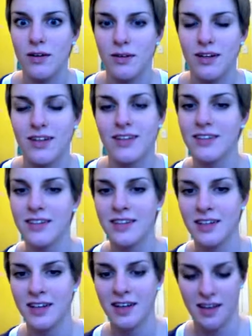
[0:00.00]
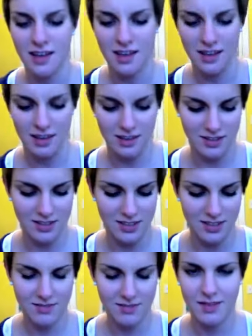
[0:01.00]
Woo. And
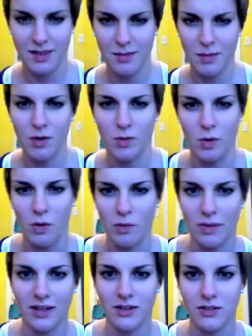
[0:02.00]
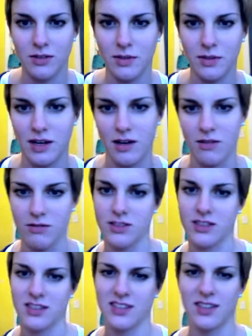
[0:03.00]
probably won't make YouTube accounts
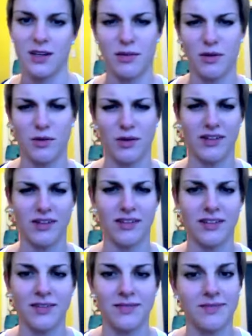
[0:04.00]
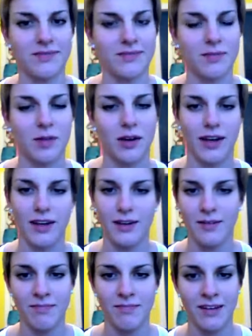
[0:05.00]
because that'd be weird. Or like
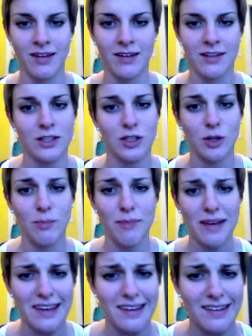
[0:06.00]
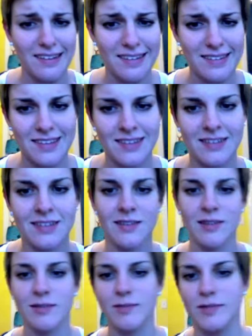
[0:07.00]
show my kids.
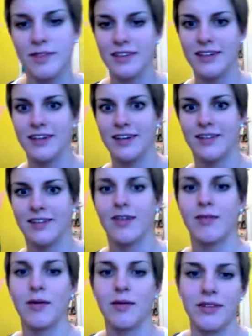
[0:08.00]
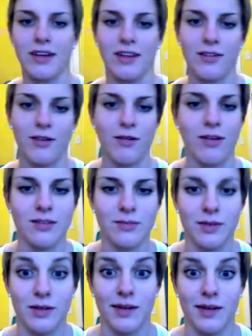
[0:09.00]
I don't know. I'd probably like throw away this
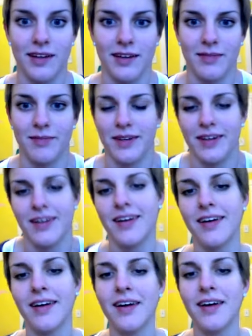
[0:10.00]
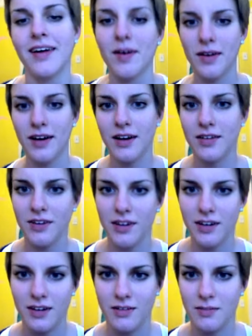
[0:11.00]
computer by then, but whatever.
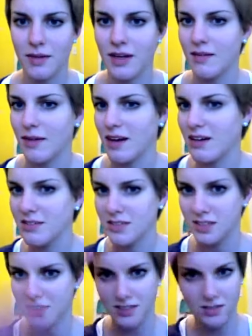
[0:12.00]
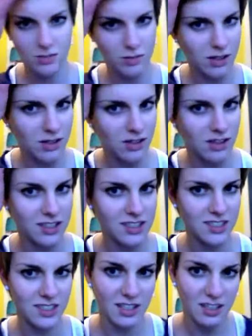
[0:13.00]
Man, my hair just looks so weird in this